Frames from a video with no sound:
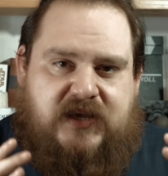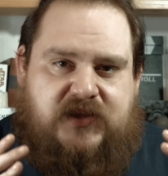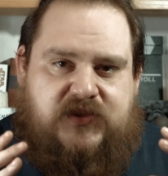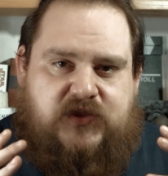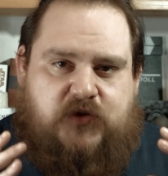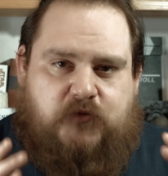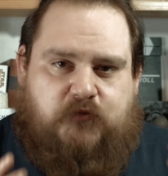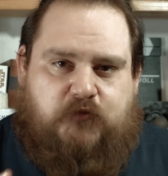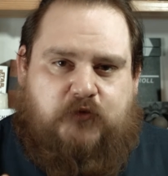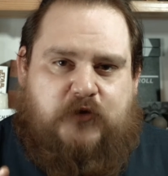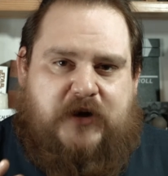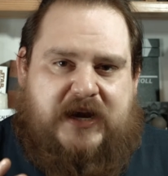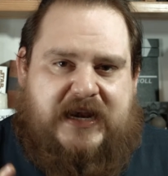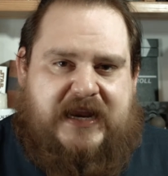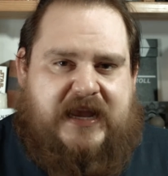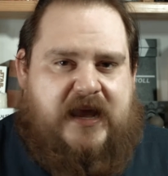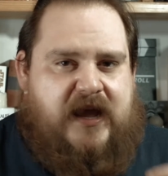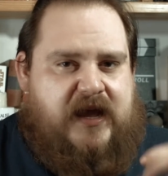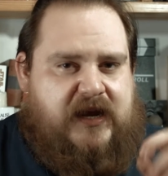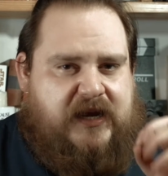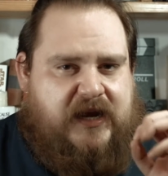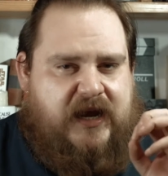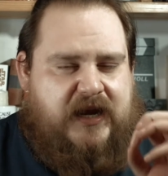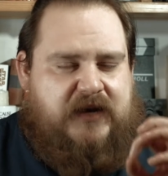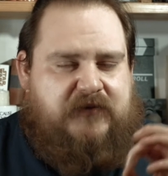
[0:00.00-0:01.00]
that
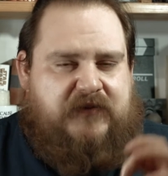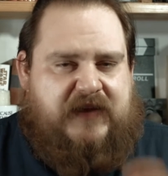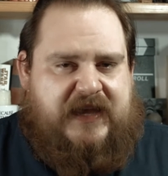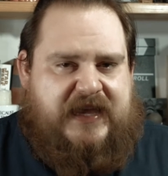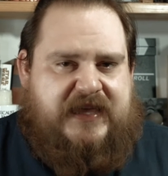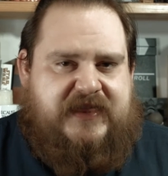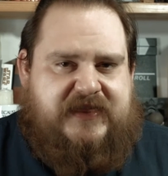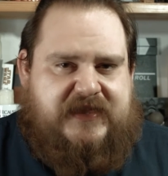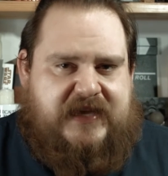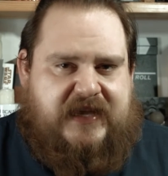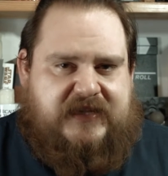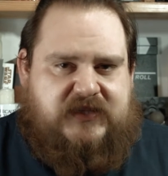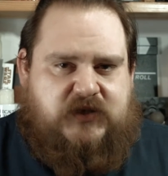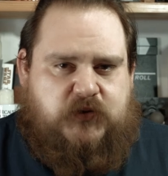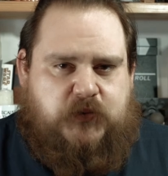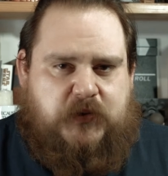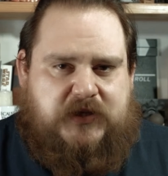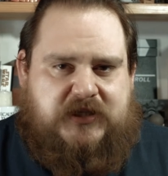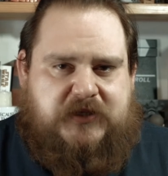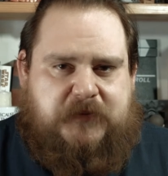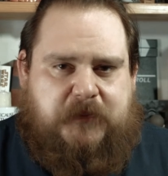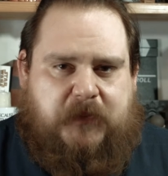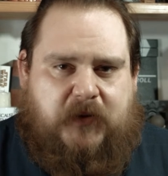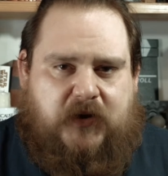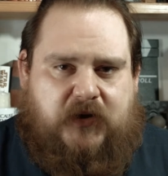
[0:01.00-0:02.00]
really kind of hit that sweet
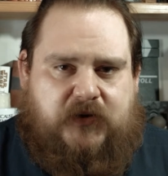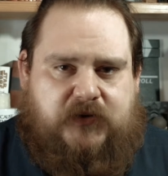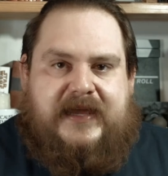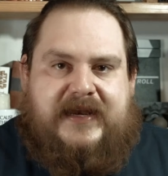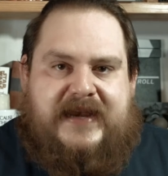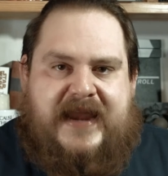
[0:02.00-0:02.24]
spot.